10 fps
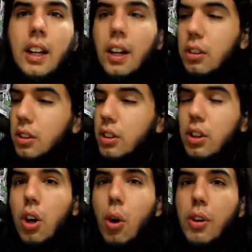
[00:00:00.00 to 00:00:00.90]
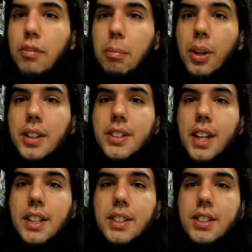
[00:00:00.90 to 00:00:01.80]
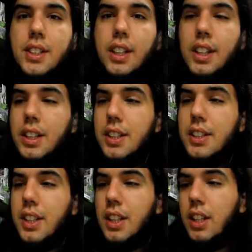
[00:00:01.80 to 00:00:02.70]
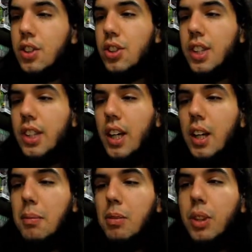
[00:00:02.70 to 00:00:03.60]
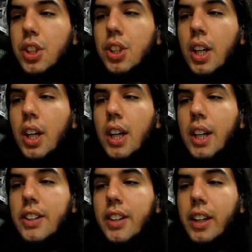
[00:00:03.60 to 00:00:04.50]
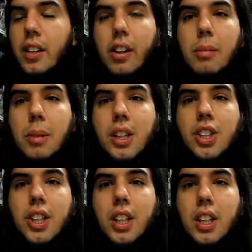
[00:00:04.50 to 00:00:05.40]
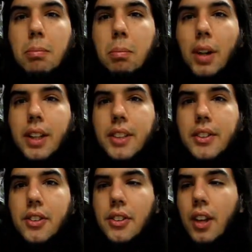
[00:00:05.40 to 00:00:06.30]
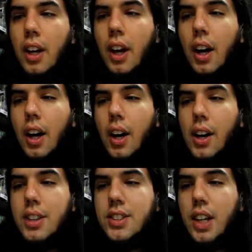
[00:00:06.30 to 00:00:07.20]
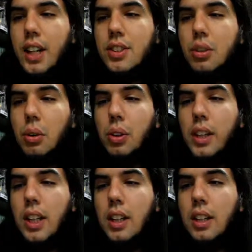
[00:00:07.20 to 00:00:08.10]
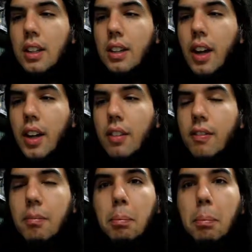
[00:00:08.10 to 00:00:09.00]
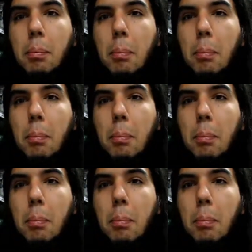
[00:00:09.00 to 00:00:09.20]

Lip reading: Now, Code of Princess is an interesting game in which it's like an RPG, but it's a side-scrolling kind of